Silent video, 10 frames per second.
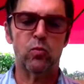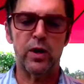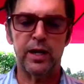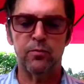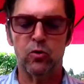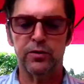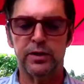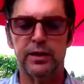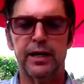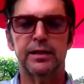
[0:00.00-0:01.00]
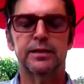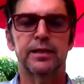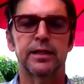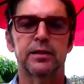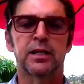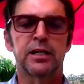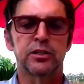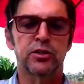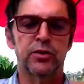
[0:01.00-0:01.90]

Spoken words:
way more than 19. So